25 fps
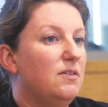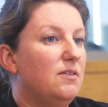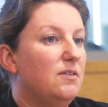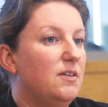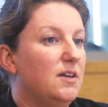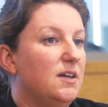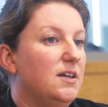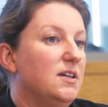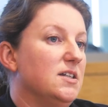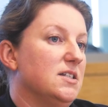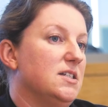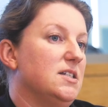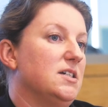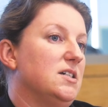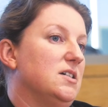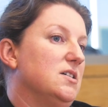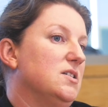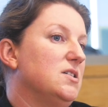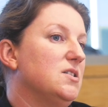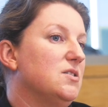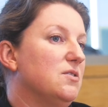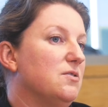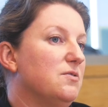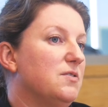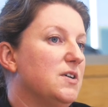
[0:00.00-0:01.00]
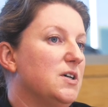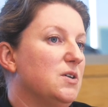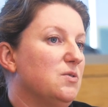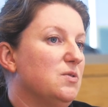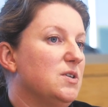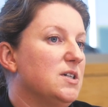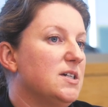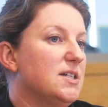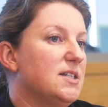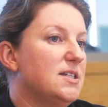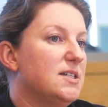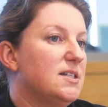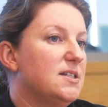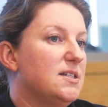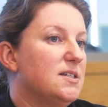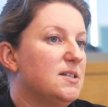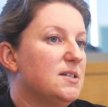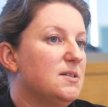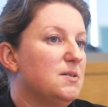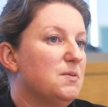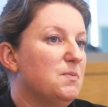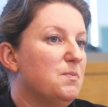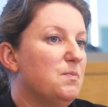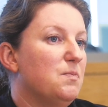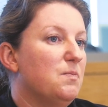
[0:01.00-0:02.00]
the incidence of illness
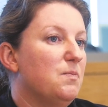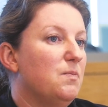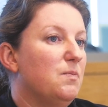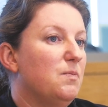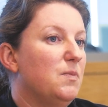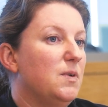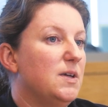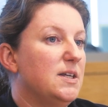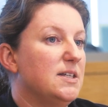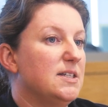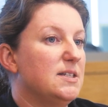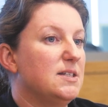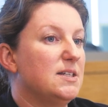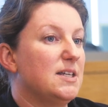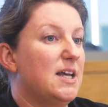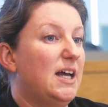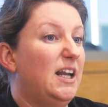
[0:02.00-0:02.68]
is